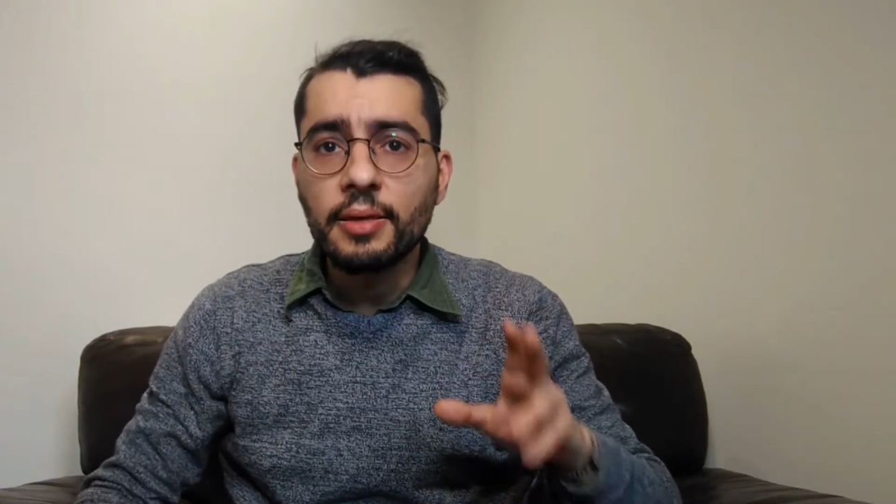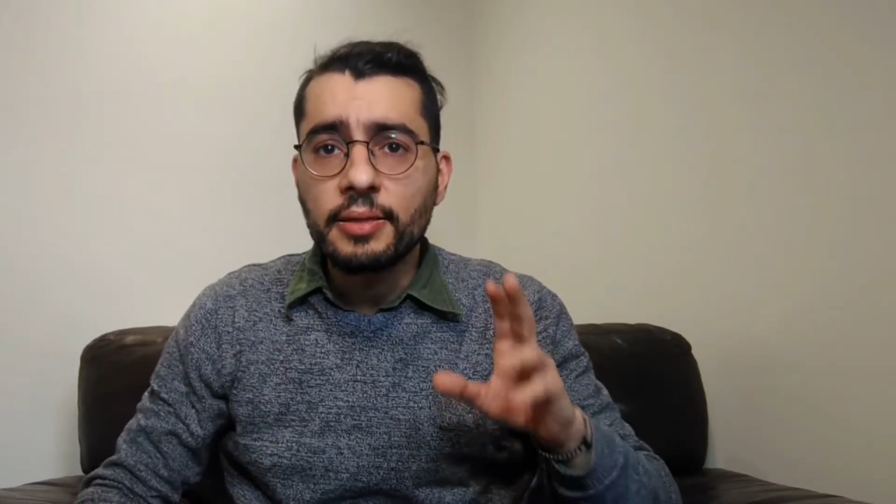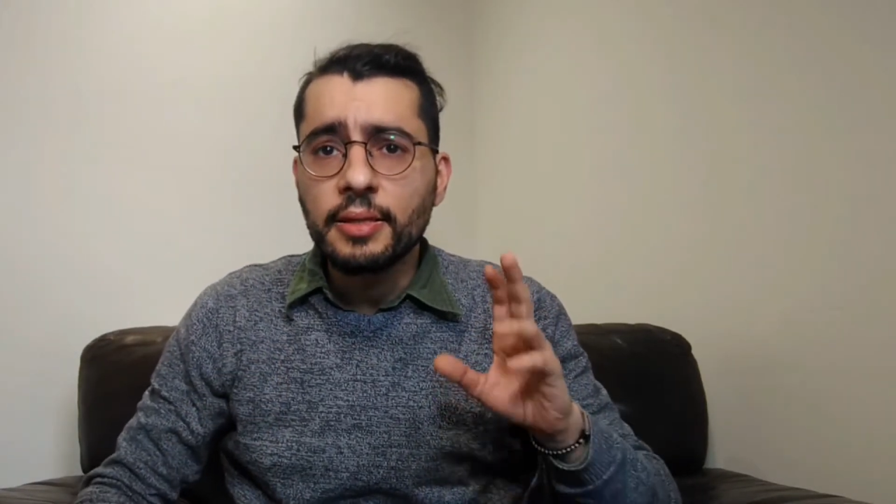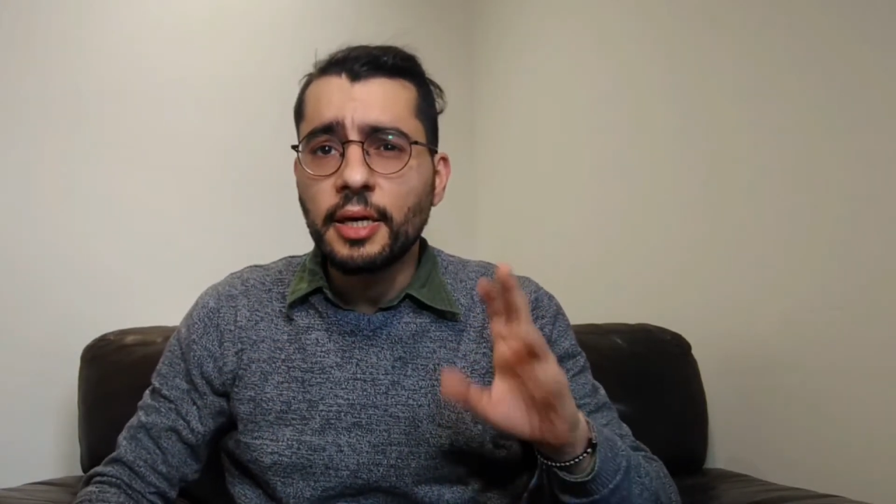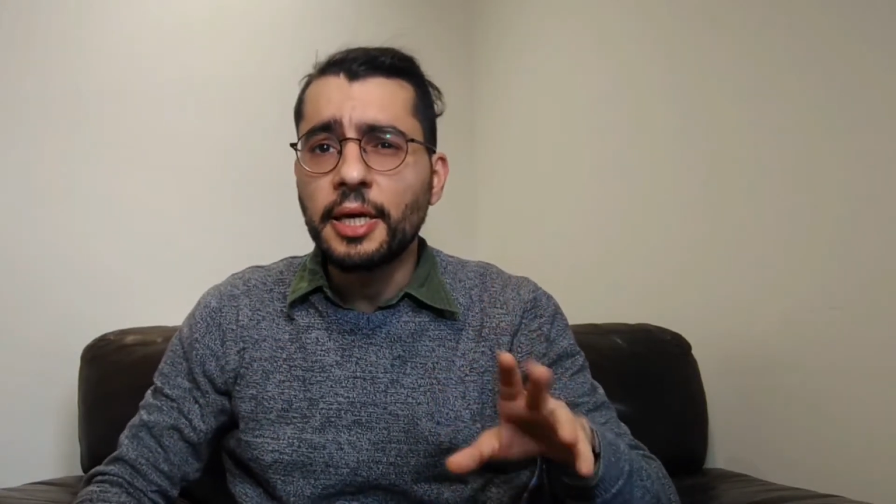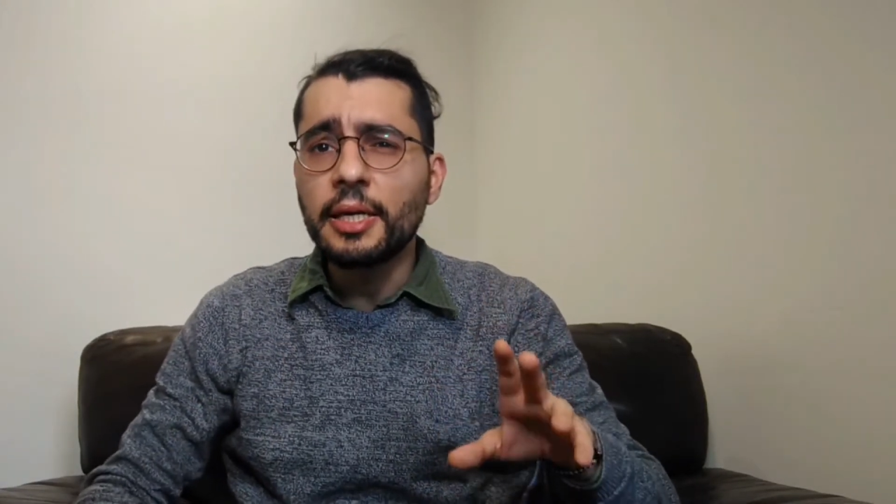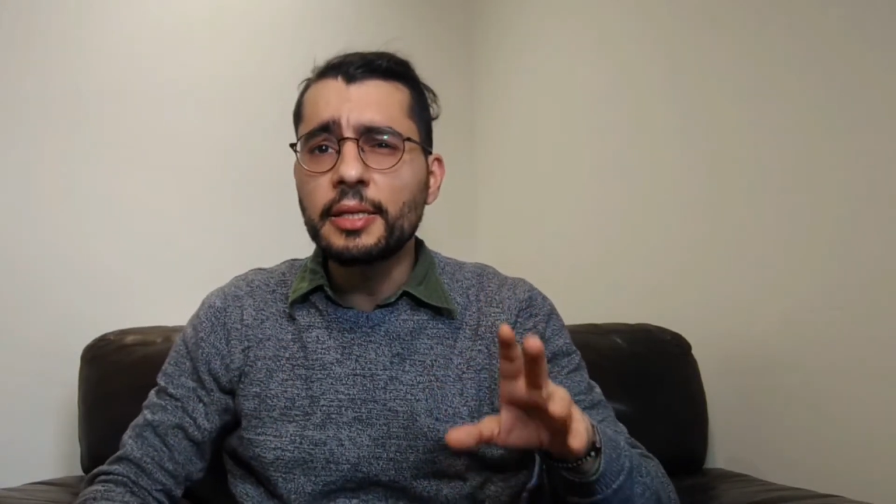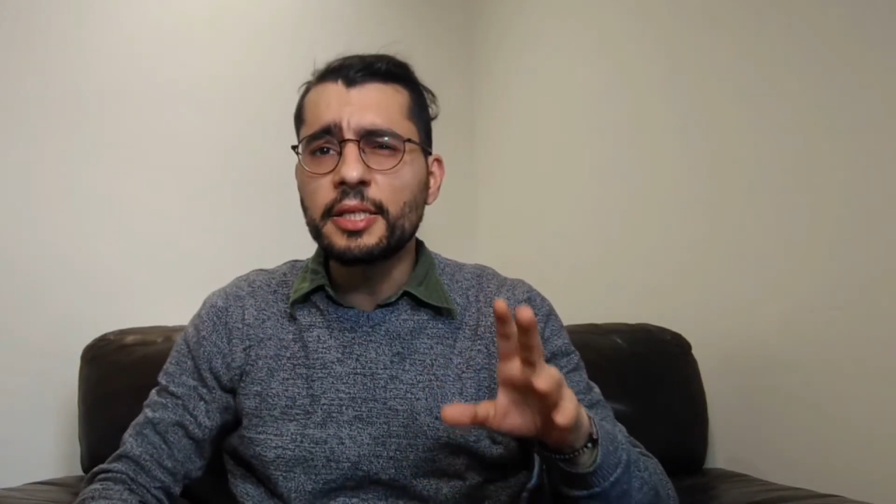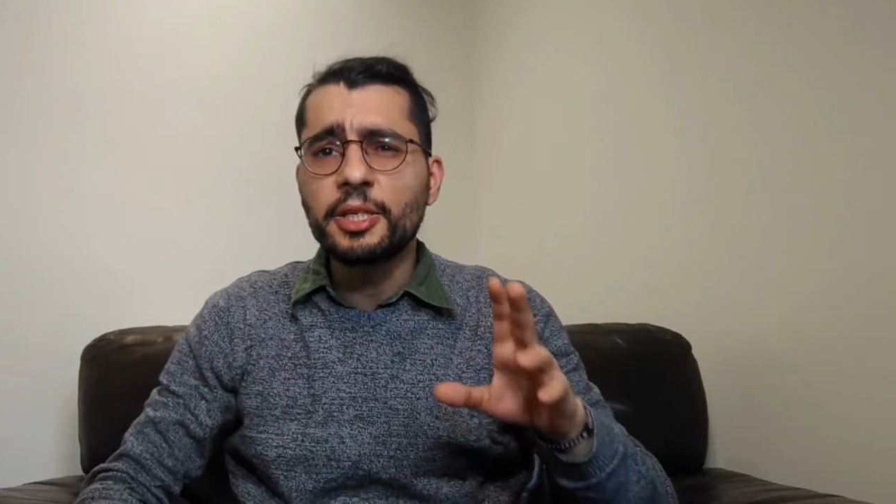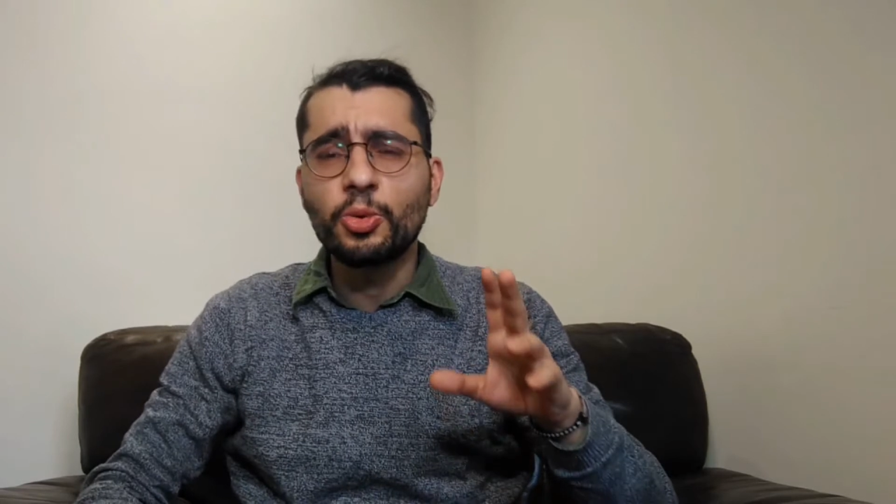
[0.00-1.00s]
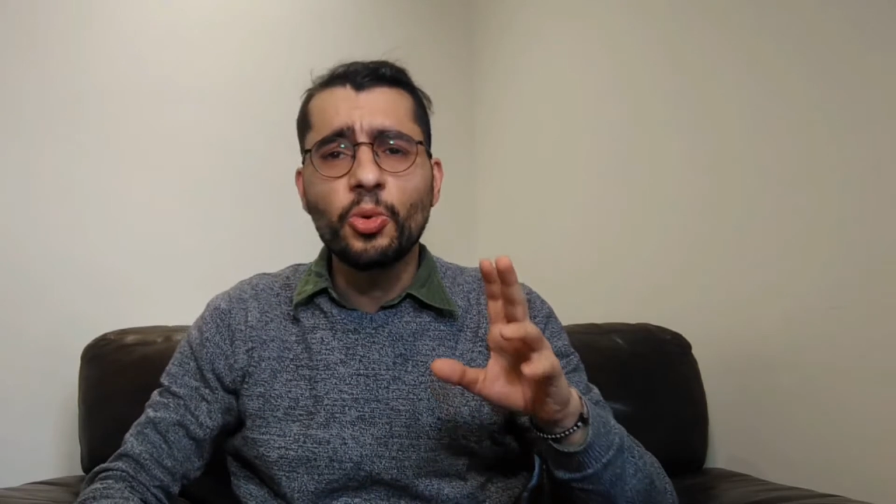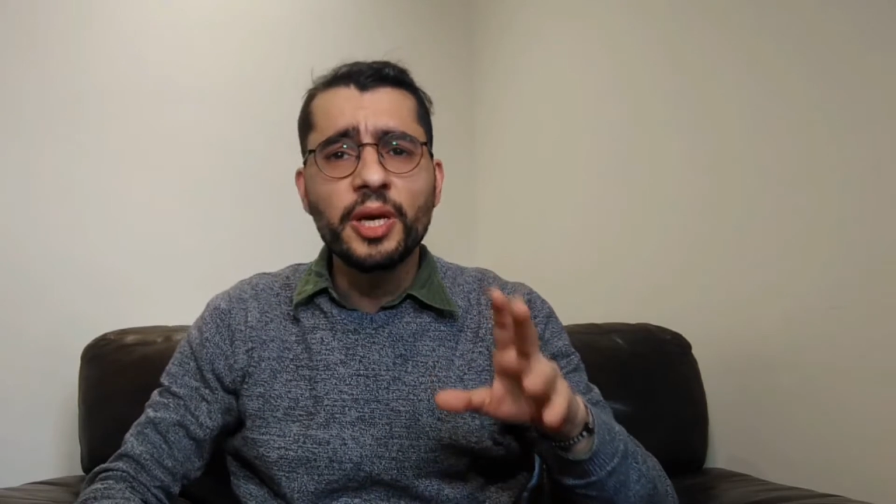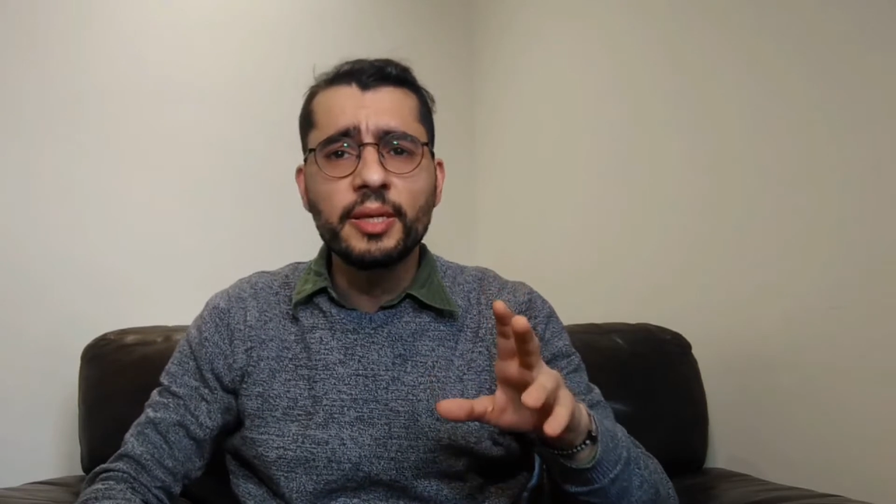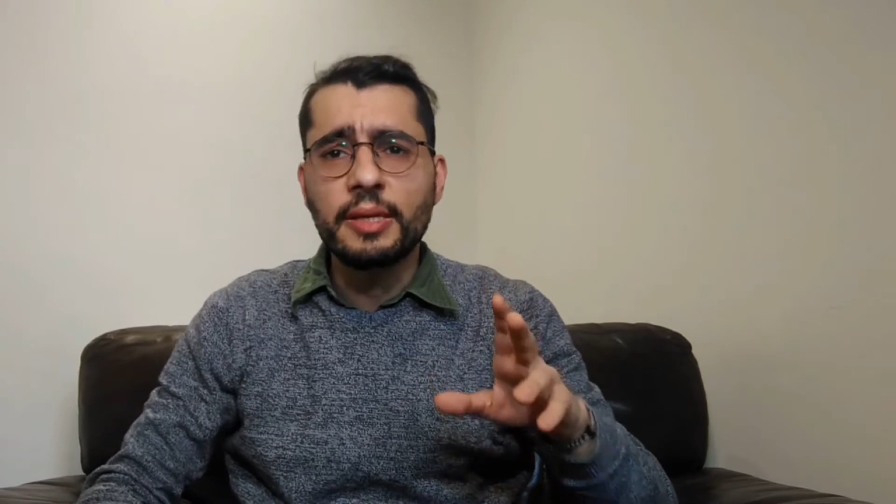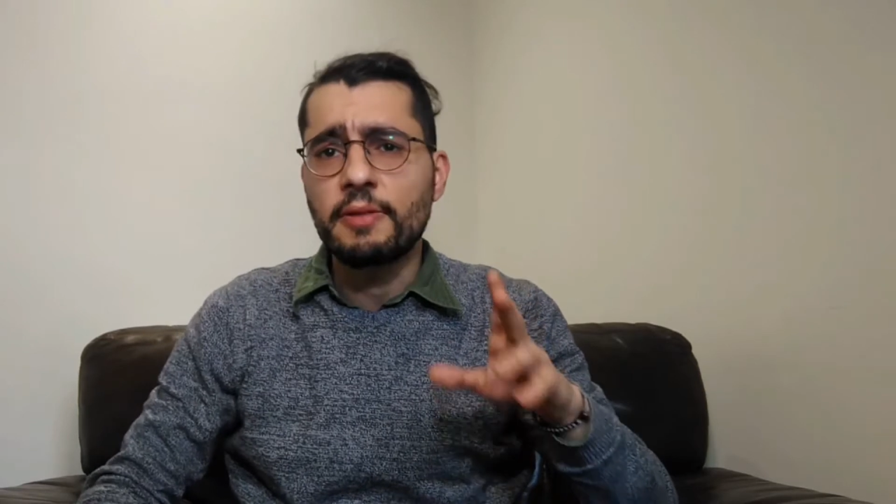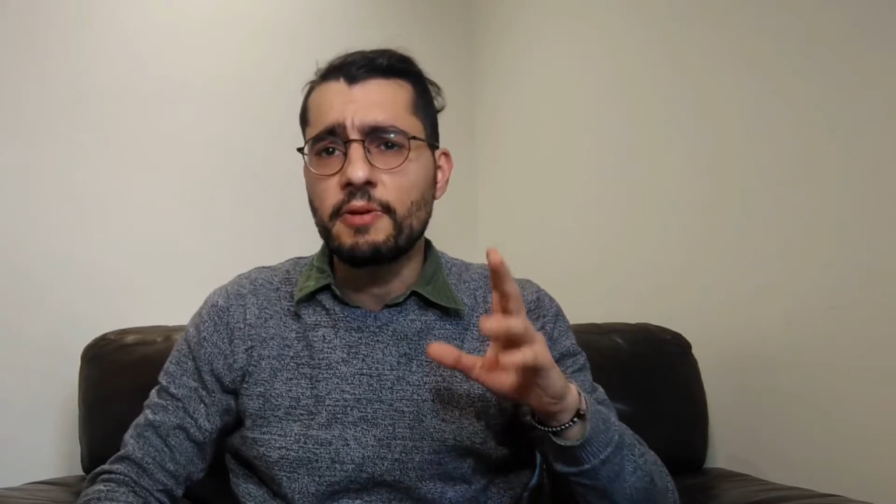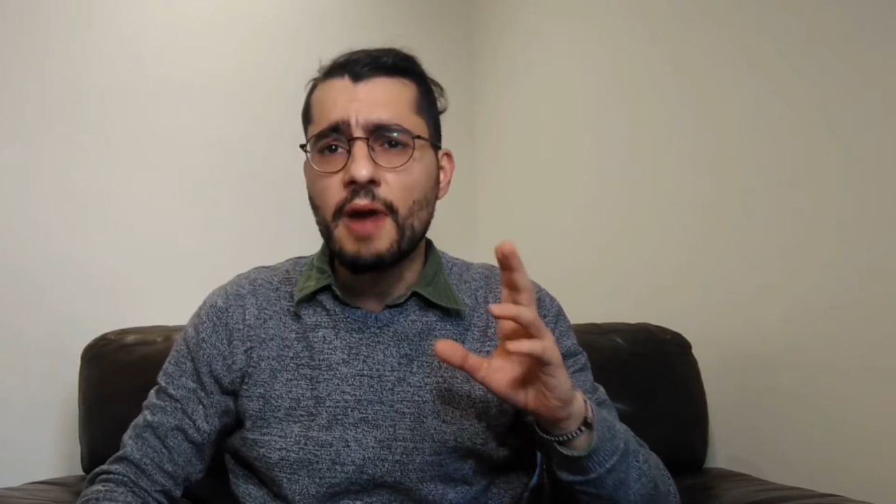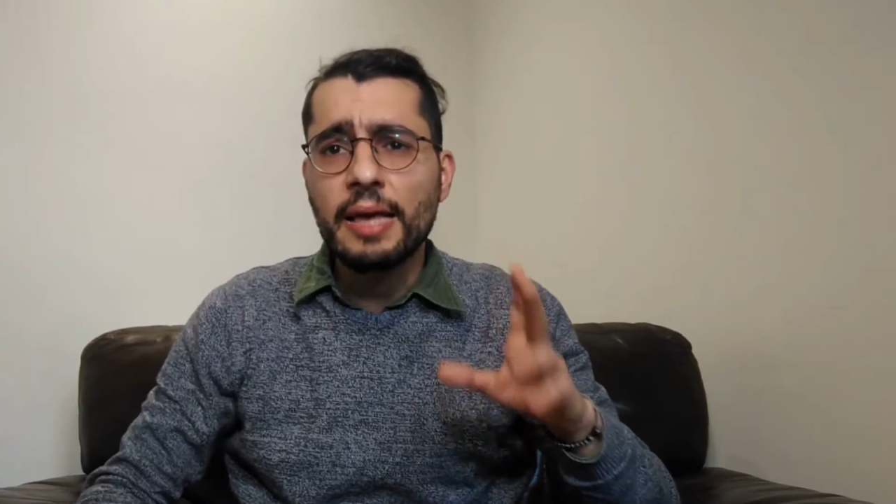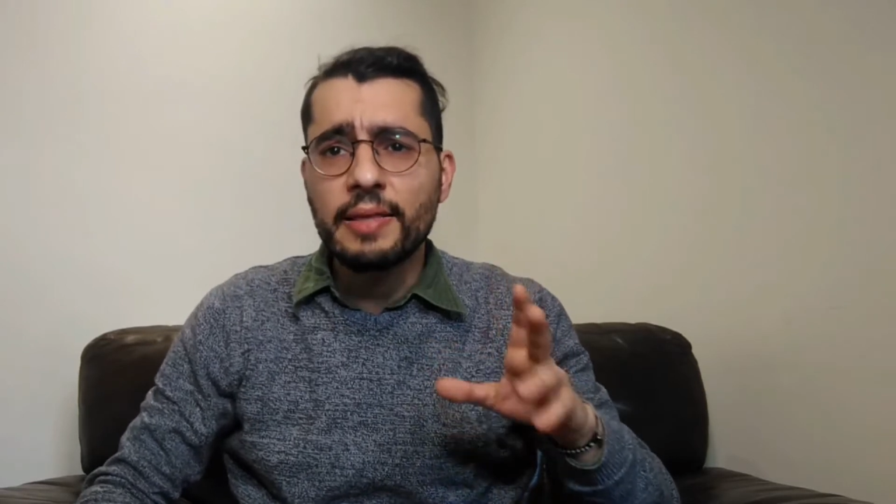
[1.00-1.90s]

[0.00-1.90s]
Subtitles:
in the hill situated at the right